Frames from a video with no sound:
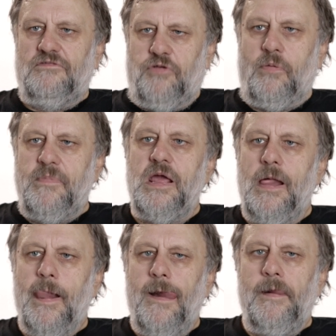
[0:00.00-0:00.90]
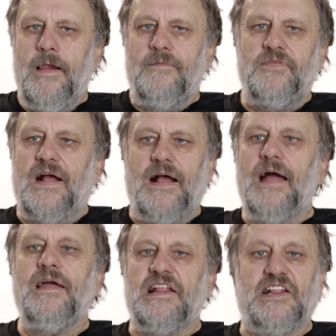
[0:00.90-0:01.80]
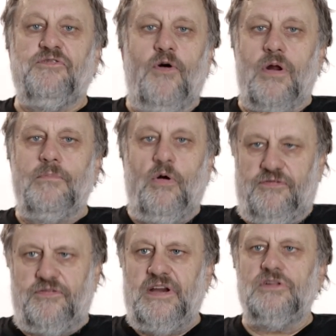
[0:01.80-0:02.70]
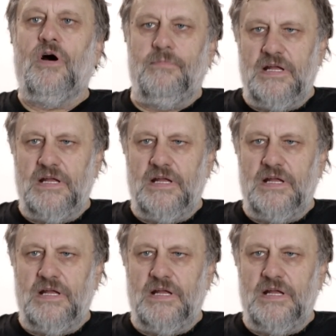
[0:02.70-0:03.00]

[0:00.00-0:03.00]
For me, the highest form of freedom